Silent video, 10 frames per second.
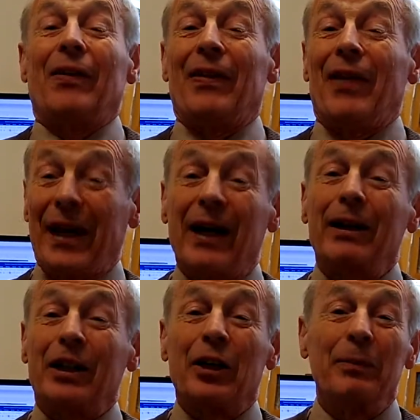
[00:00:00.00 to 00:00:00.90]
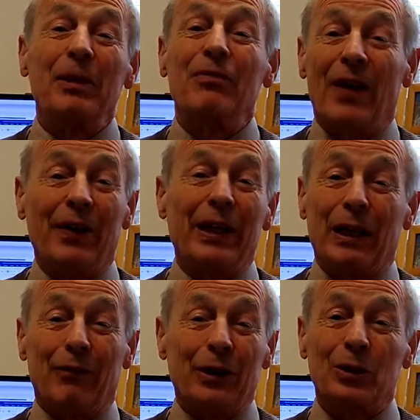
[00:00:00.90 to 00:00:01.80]
then they are going to be very
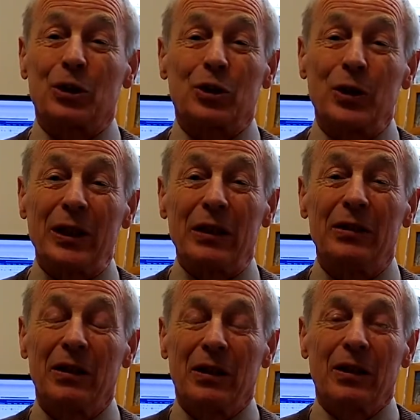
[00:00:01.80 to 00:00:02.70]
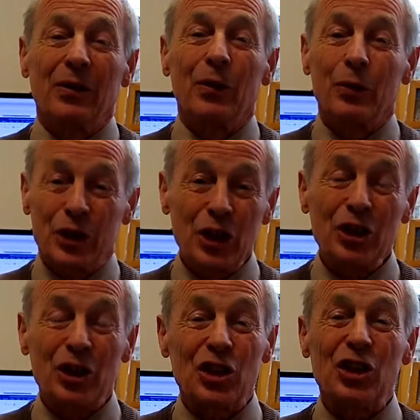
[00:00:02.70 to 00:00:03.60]
difficult to treat. The
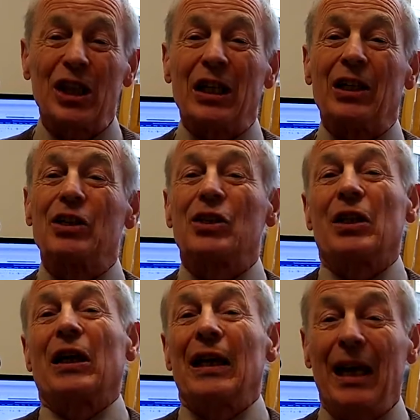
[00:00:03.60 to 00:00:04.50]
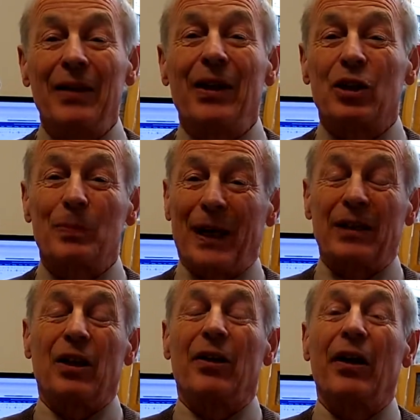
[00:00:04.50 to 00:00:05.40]
resistance genes in those
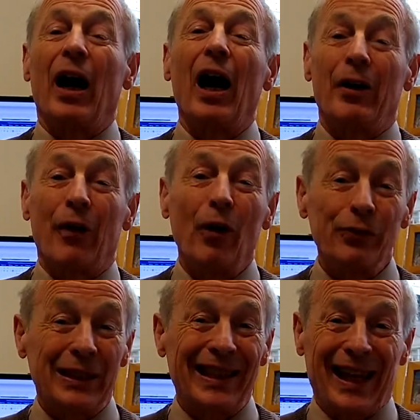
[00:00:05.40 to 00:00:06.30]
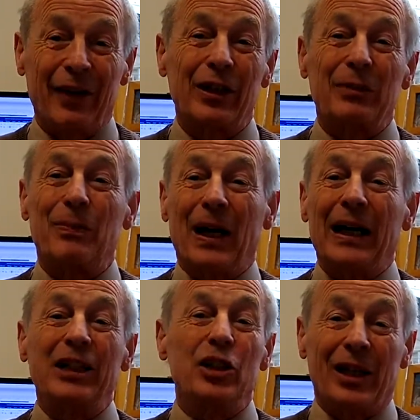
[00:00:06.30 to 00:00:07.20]
bacteria are often carried
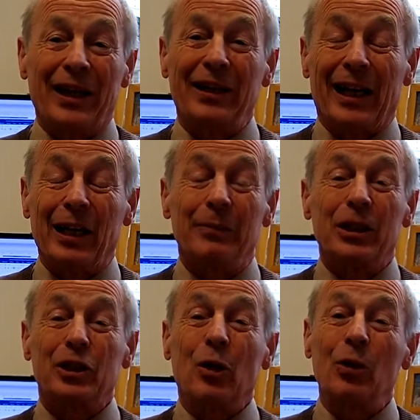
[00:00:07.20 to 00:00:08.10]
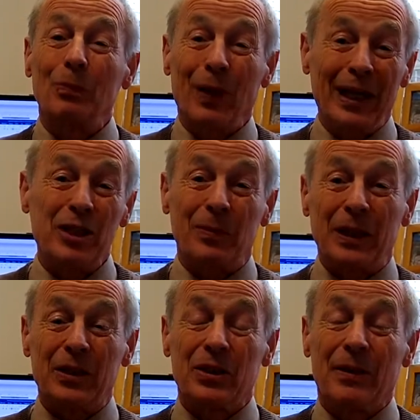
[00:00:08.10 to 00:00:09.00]
by genetic elements called
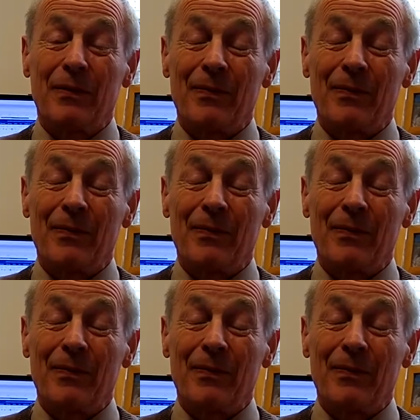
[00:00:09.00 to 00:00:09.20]
plasmids.